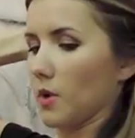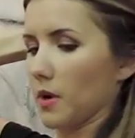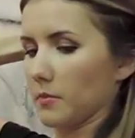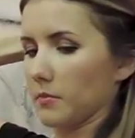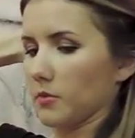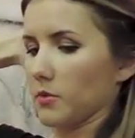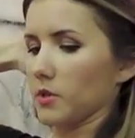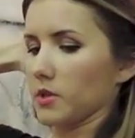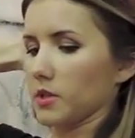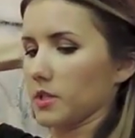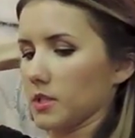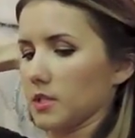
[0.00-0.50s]
one
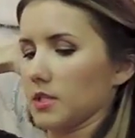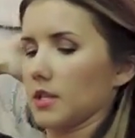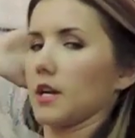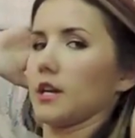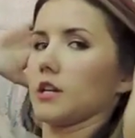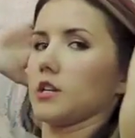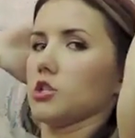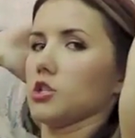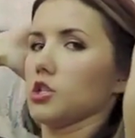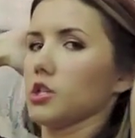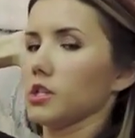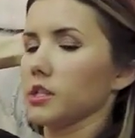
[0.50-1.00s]
more
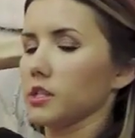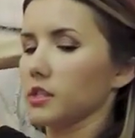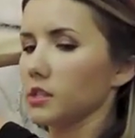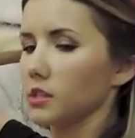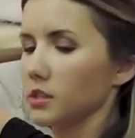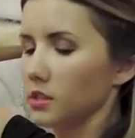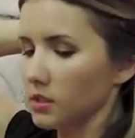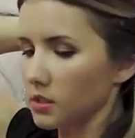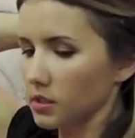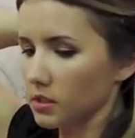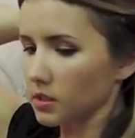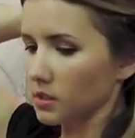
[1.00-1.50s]

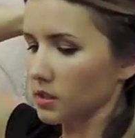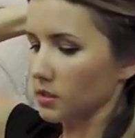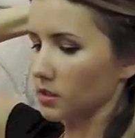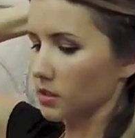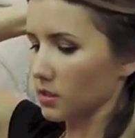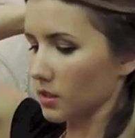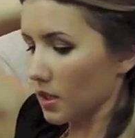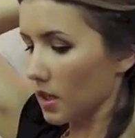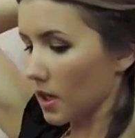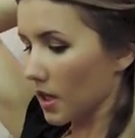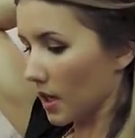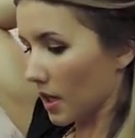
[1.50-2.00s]
section.
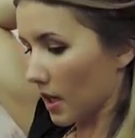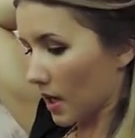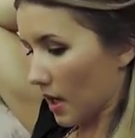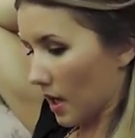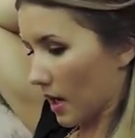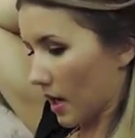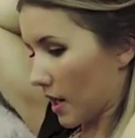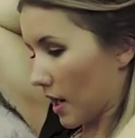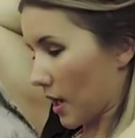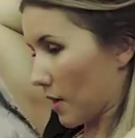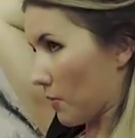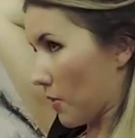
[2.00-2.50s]

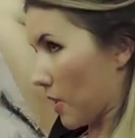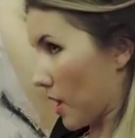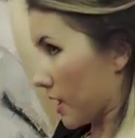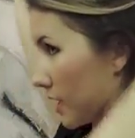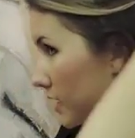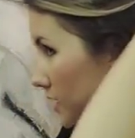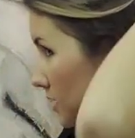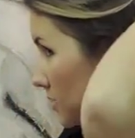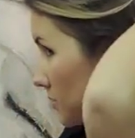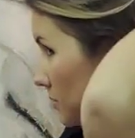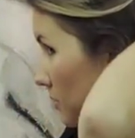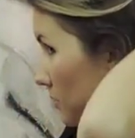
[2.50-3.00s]
And I
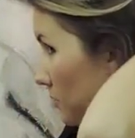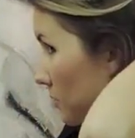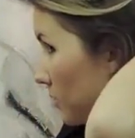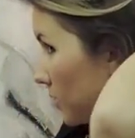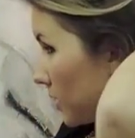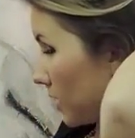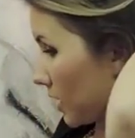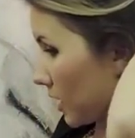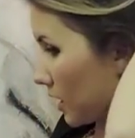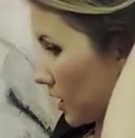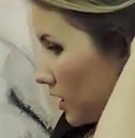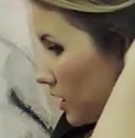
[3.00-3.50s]
want it to be
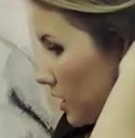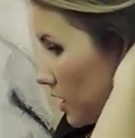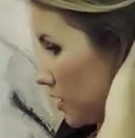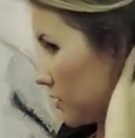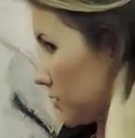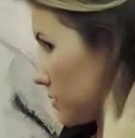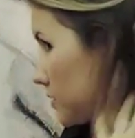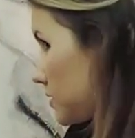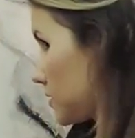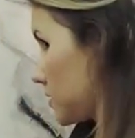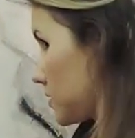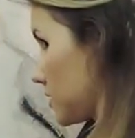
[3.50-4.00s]
really
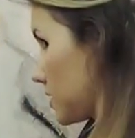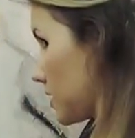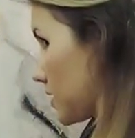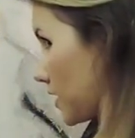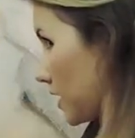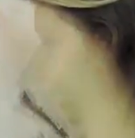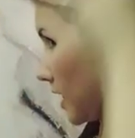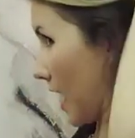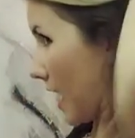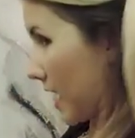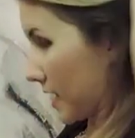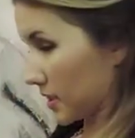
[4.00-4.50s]
close to
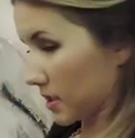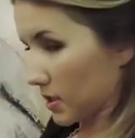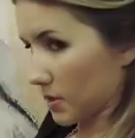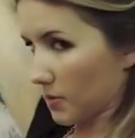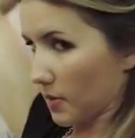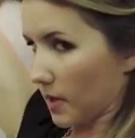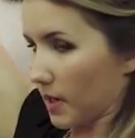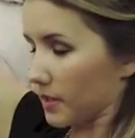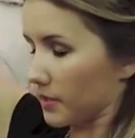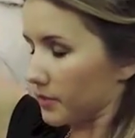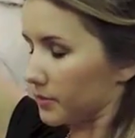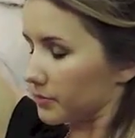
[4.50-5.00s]
the last
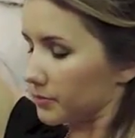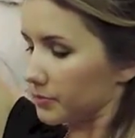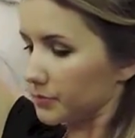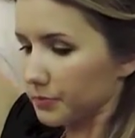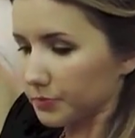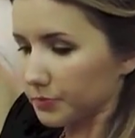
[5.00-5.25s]
one.